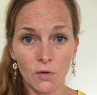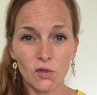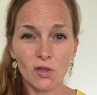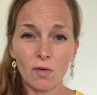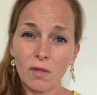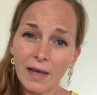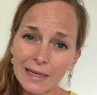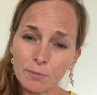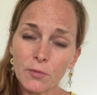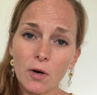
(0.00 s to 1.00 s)
So
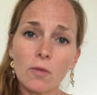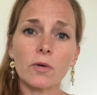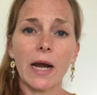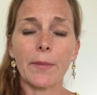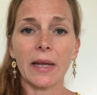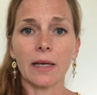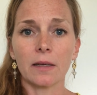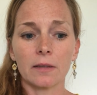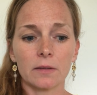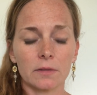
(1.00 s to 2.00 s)
that programming
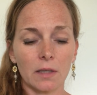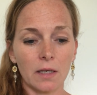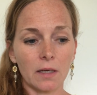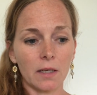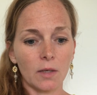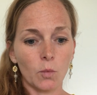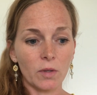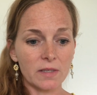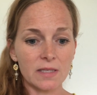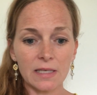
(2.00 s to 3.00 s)

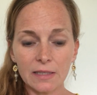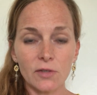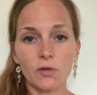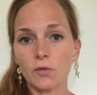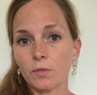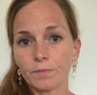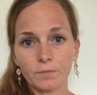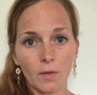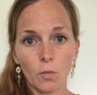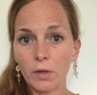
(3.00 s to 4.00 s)
will sit in you
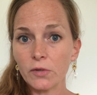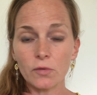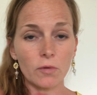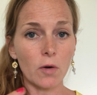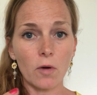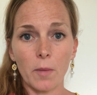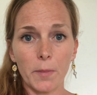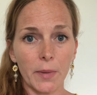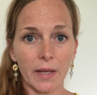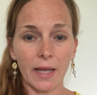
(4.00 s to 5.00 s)
when you grow
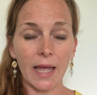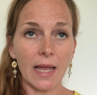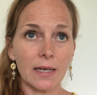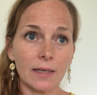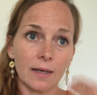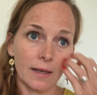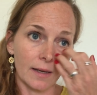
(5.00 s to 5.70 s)
up, and